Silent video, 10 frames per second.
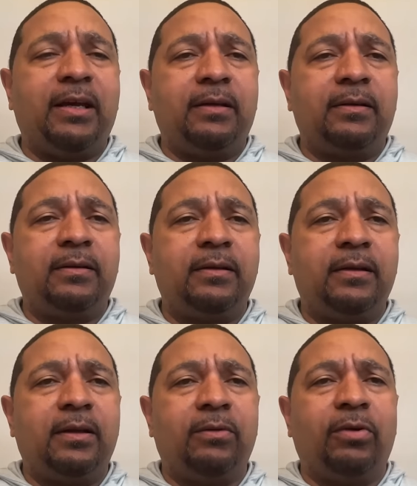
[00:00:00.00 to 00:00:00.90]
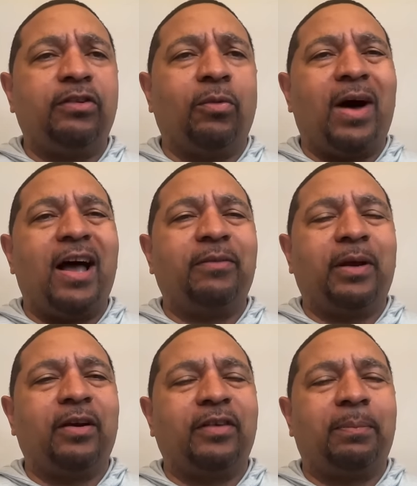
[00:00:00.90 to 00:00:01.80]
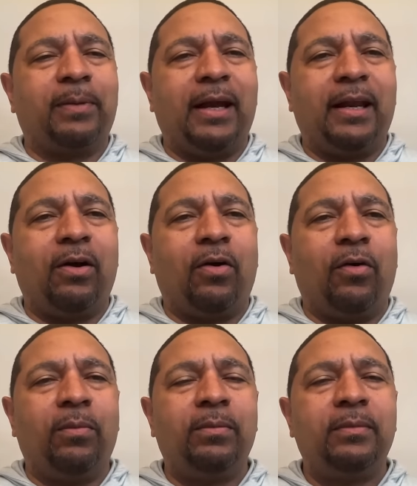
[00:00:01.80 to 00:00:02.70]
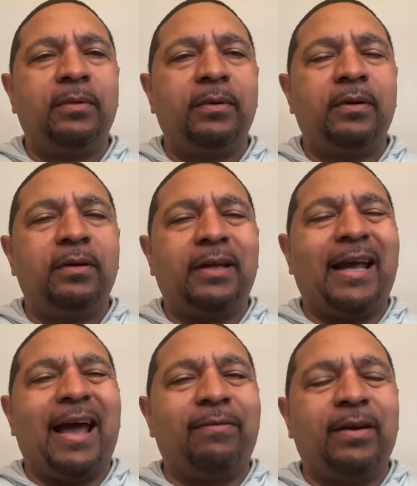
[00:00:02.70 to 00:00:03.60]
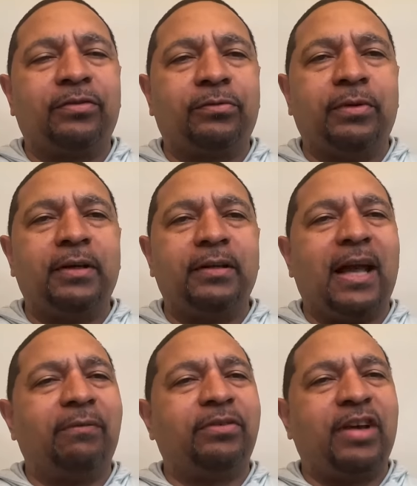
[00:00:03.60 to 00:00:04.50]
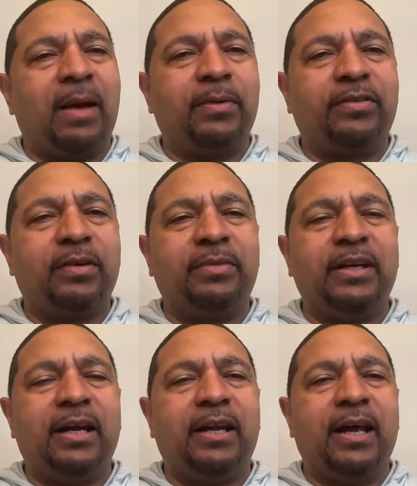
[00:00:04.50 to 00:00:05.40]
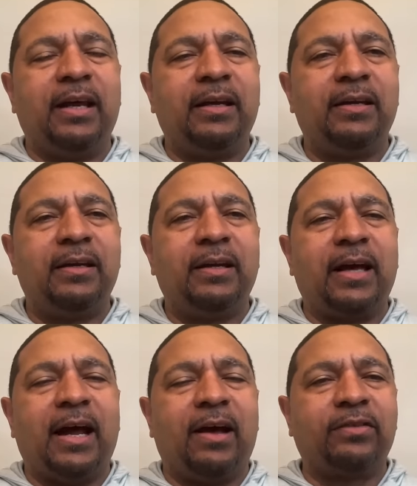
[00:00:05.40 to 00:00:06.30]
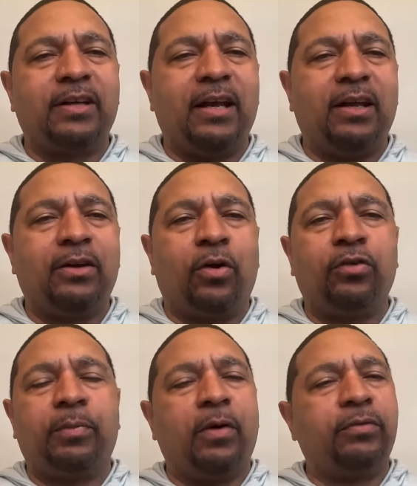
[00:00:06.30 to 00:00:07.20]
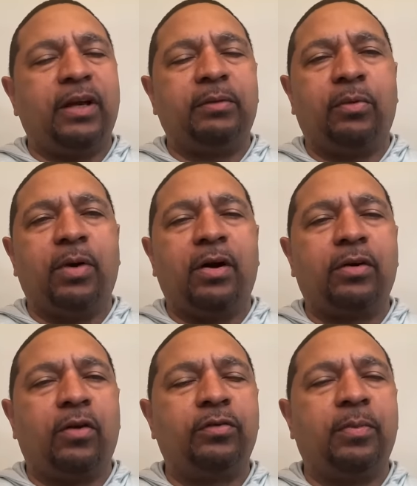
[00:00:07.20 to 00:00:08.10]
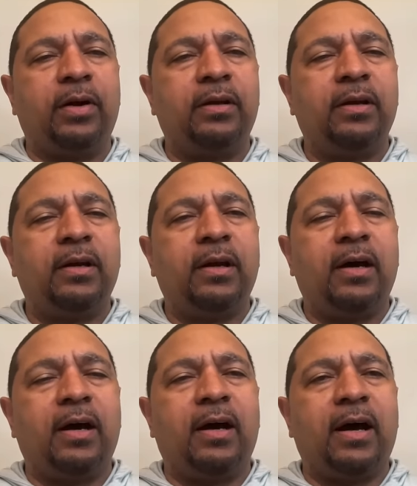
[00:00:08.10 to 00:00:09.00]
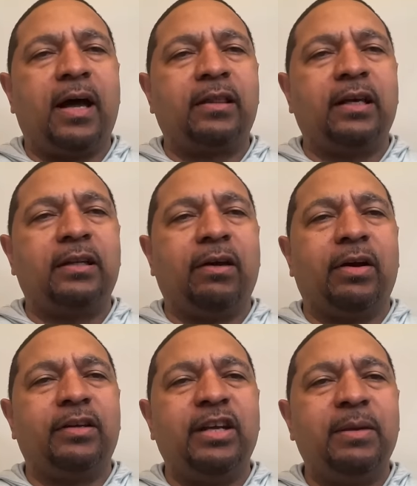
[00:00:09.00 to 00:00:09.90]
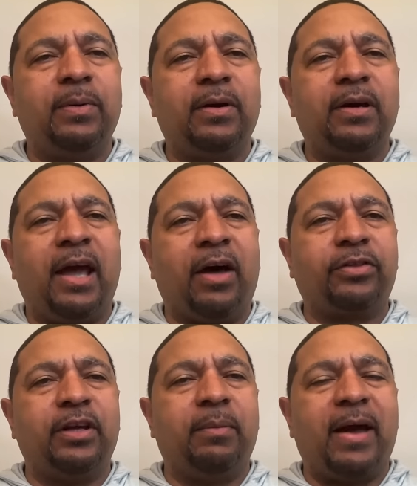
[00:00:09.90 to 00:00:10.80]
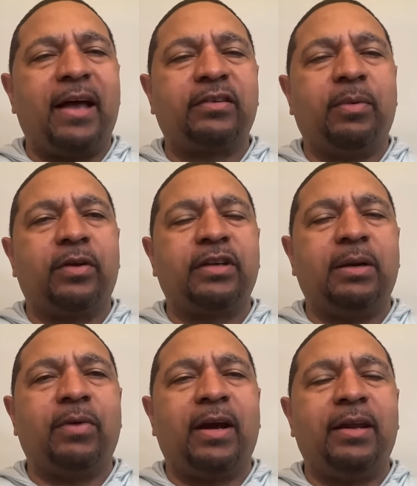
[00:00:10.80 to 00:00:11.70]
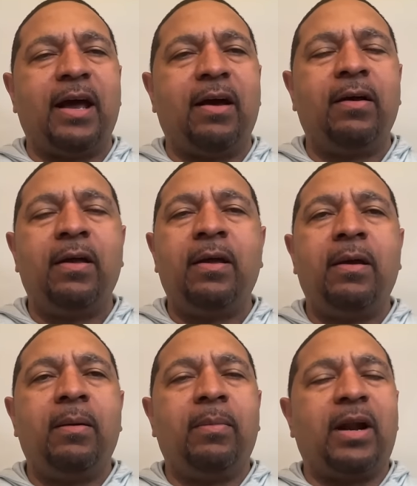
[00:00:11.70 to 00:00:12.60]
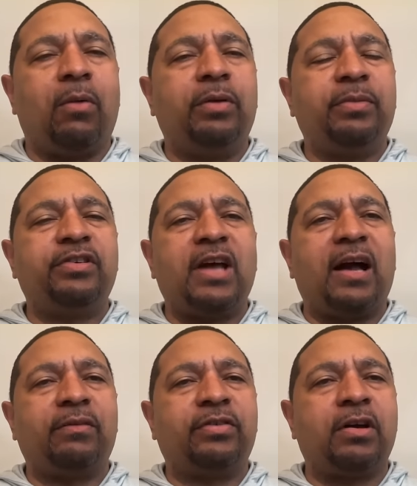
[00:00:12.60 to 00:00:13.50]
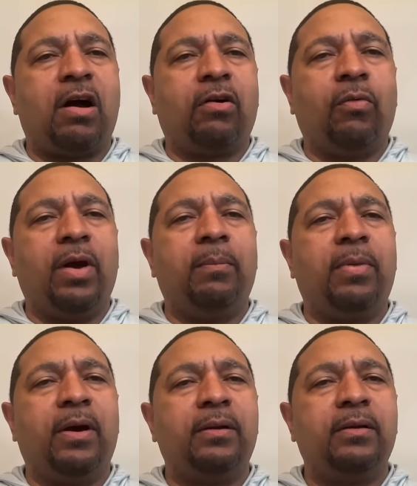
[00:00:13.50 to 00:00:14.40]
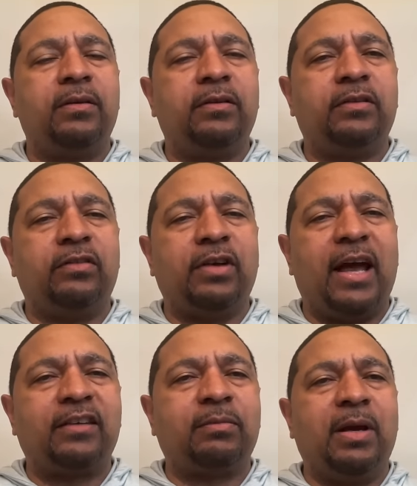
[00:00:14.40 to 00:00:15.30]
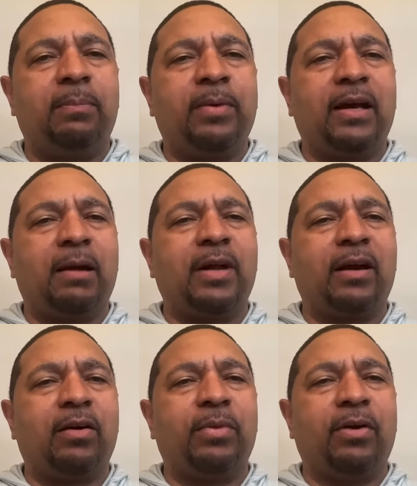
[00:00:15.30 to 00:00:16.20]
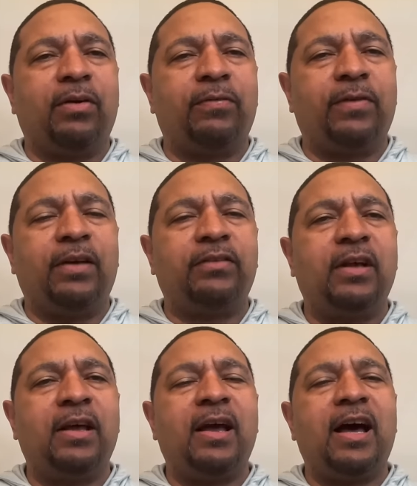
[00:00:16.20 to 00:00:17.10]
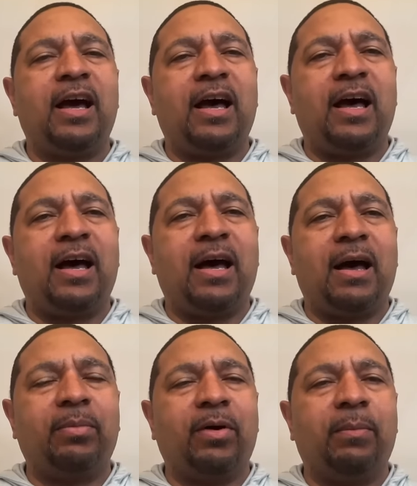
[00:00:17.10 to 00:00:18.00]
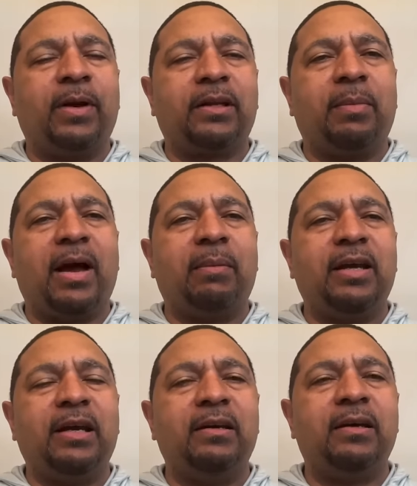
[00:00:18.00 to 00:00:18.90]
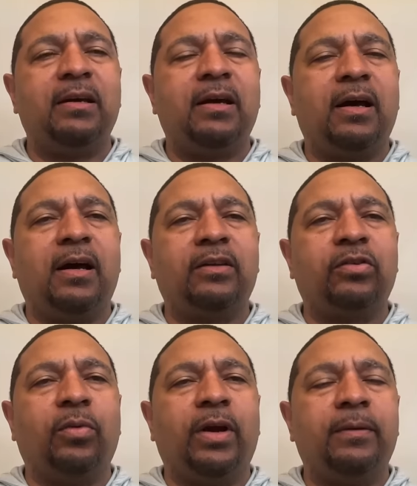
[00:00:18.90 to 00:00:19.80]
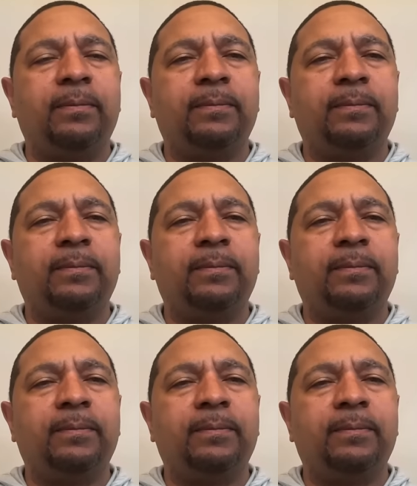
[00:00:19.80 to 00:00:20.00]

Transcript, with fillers: Heat. The reason why is because they're playing at home. They have history. They have championship DNA. They got an outstanding coach. Both teams are well coached, but uh, I think they're a deeper, healthier basketball team right now. But I wouldn't be shocked if Chicago win. But since you asked me a pick, I'm not going to be on the fence. Uh, I, am going to pick the Miami Heat uh, to win.